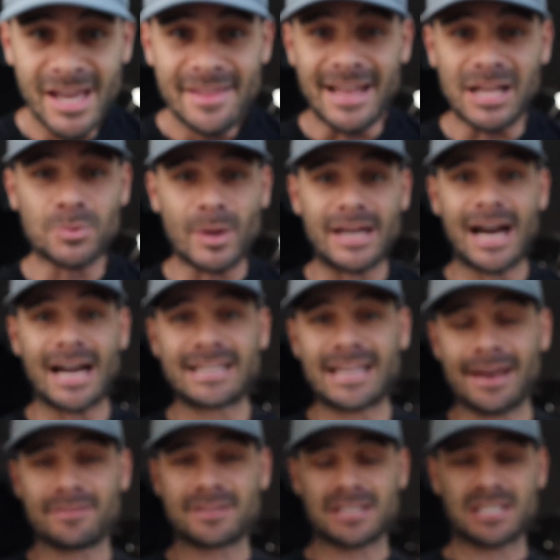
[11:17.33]
That's why God
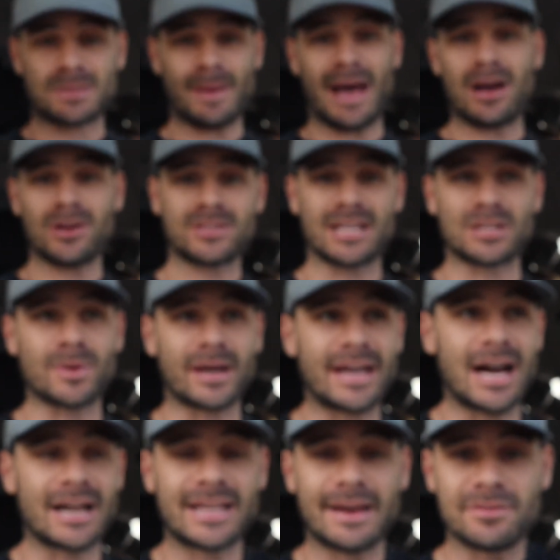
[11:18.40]
gave us a spouse. That's why
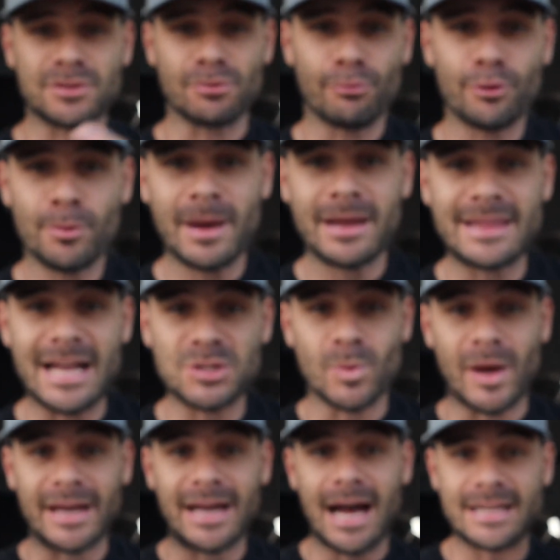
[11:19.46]
God gave us a roommate. That's
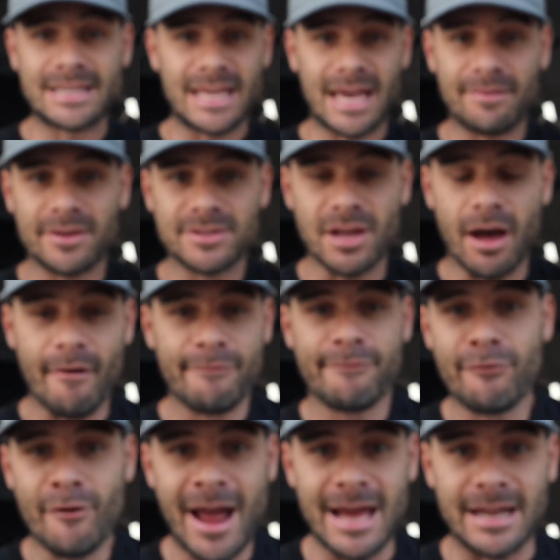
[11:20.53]
why God gave us a
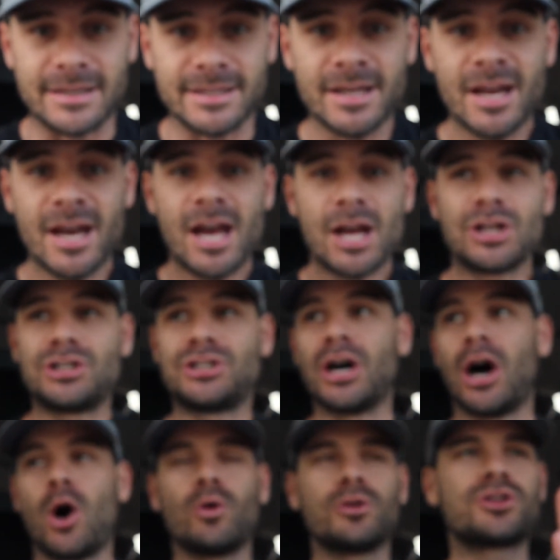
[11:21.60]
friend.
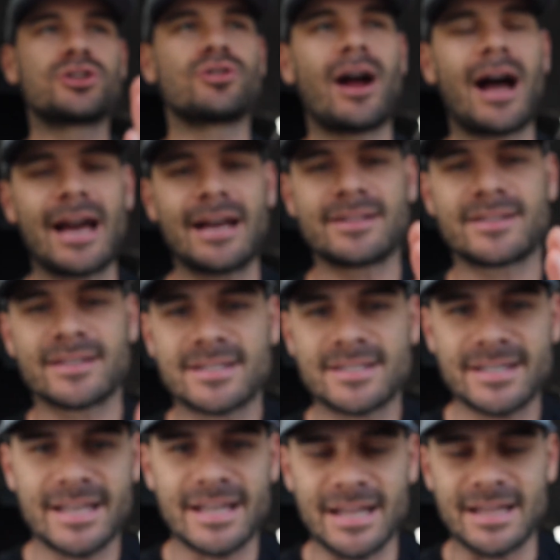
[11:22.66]
Don't try and
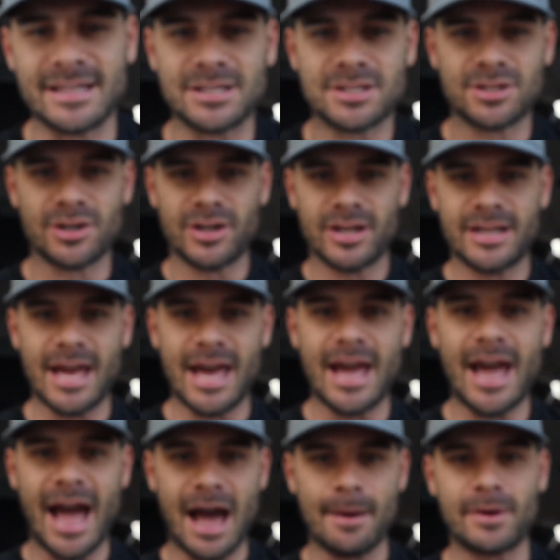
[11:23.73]
succeed in these 30-day
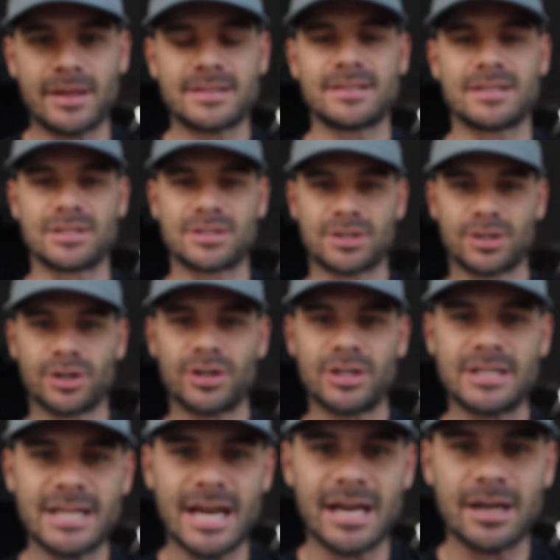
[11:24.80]
habits, these
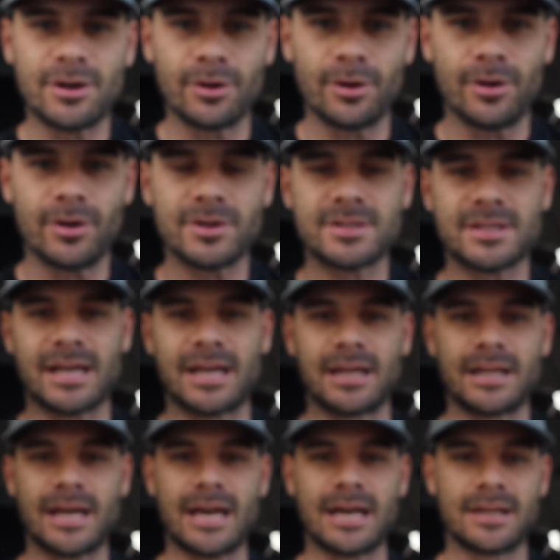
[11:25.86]
30-day goals,
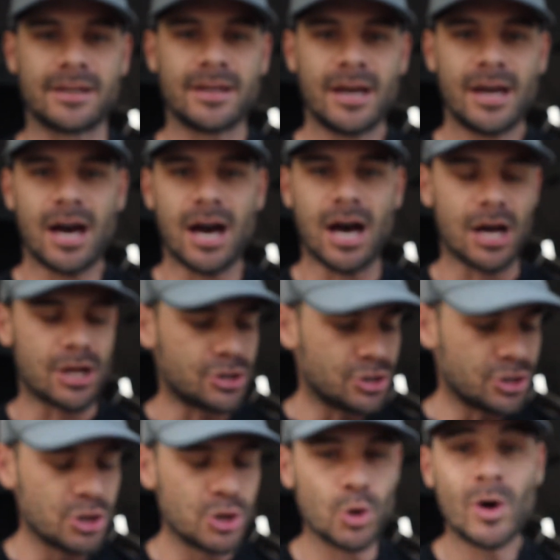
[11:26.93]
and
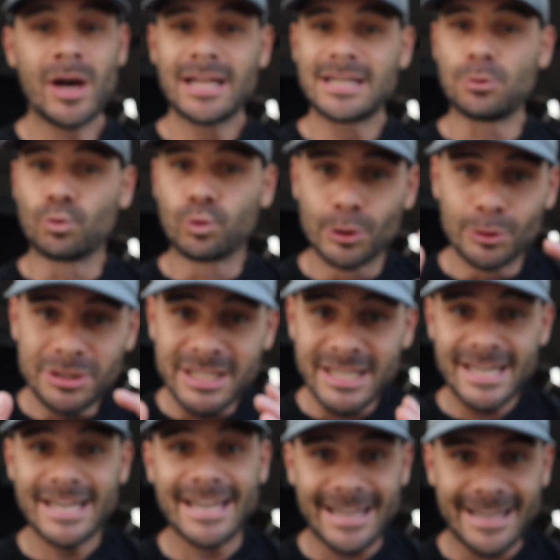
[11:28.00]
new
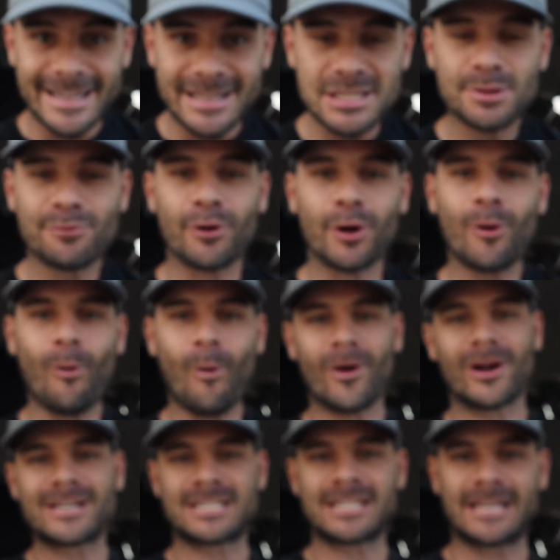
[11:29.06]
routines for
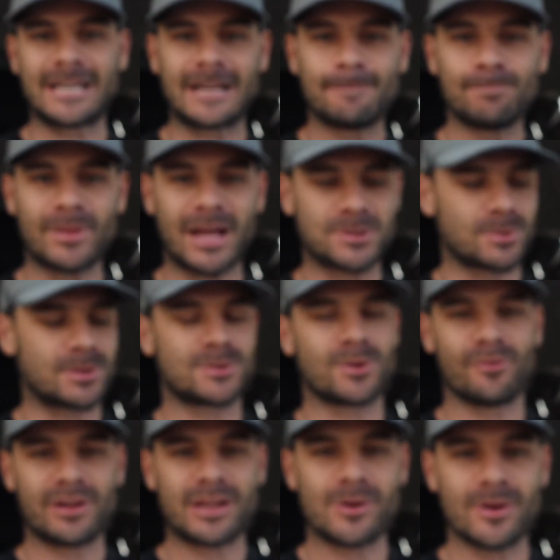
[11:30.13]
quarantine. That's what this whole
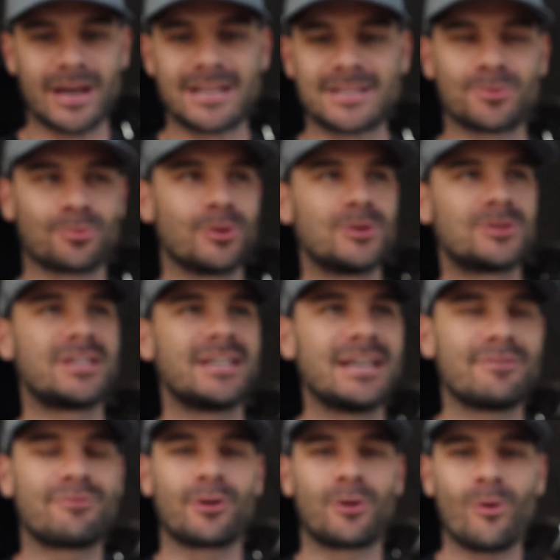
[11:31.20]
video is,
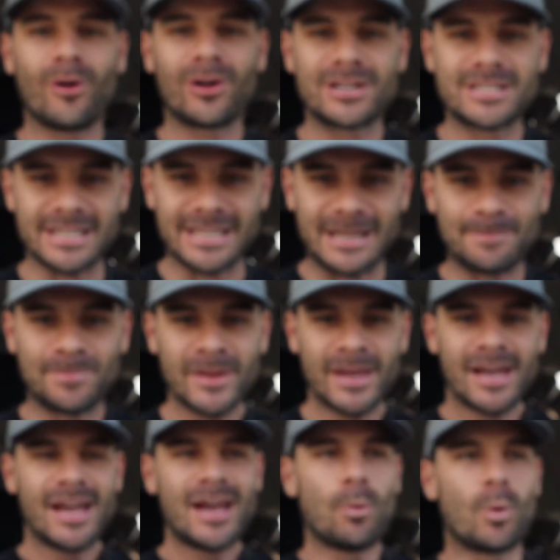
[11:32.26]
routine for quarantine,
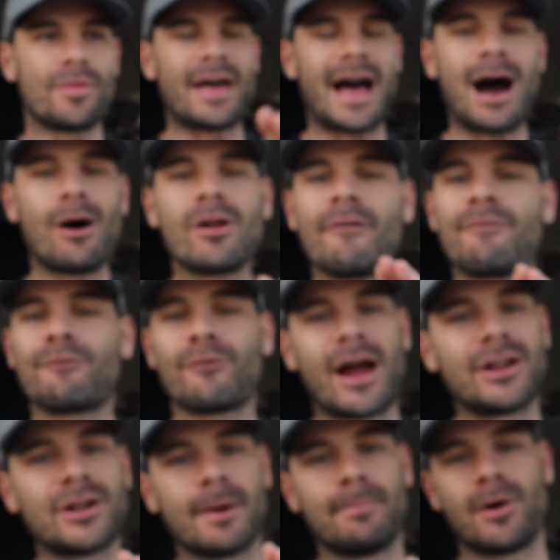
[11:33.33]
without a
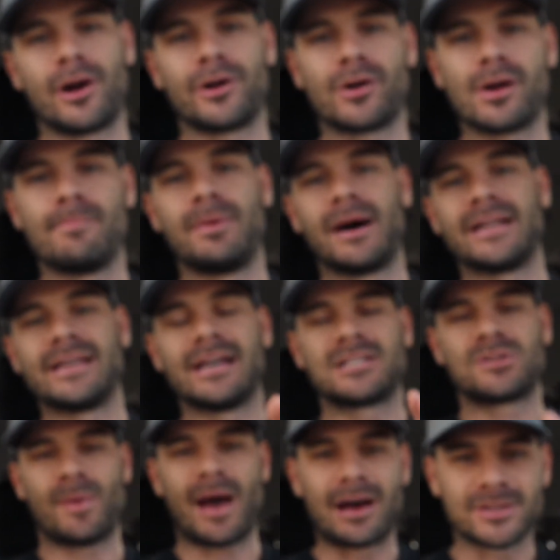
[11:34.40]
friend, a partner, a buddy, a
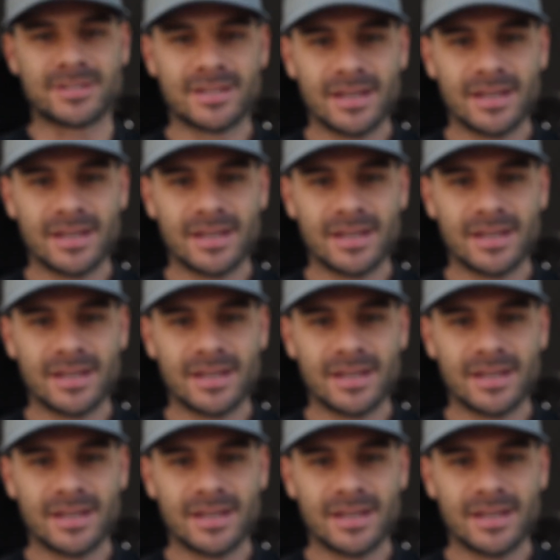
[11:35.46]
spouse.